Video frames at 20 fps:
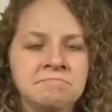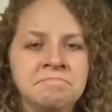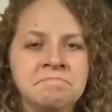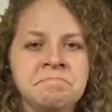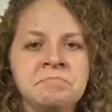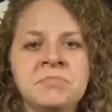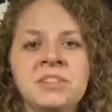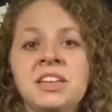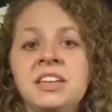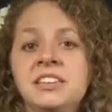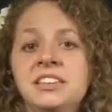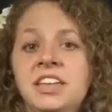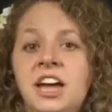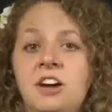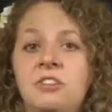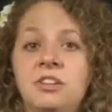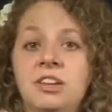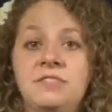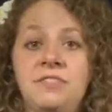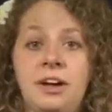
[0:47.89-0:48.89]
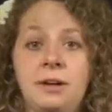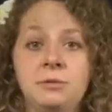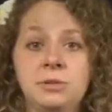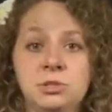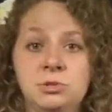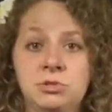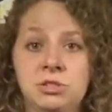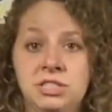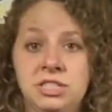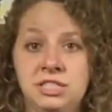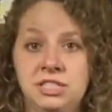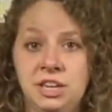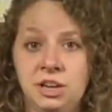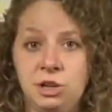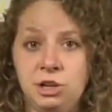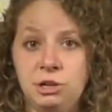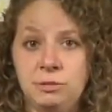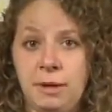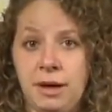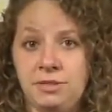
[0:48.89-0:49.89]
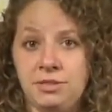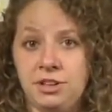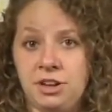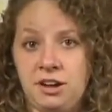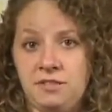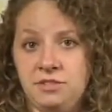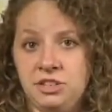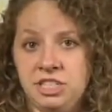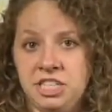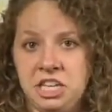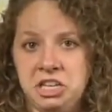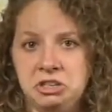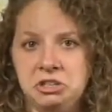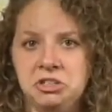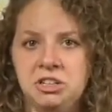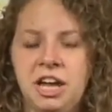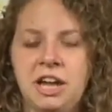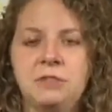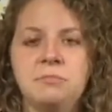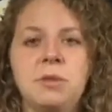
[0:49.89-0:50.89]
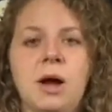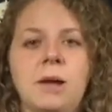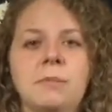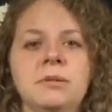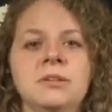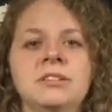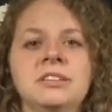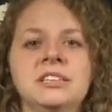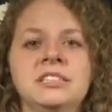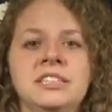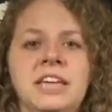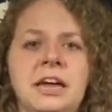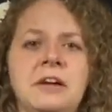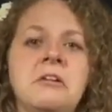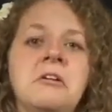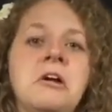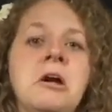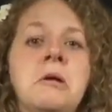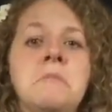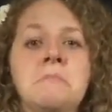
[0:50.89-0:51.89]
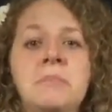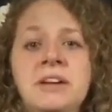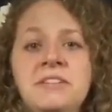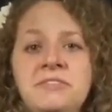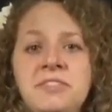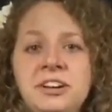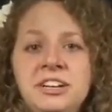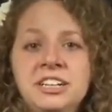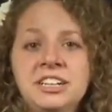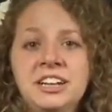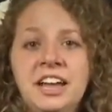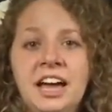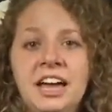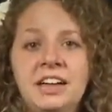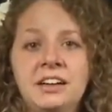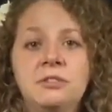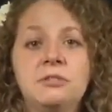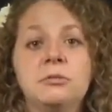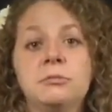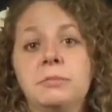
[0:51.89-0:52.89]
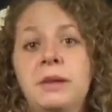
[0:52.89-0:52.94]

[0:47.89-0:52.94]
And then I said, "No way, Starbucks is better. They have pumpkin spice lattes."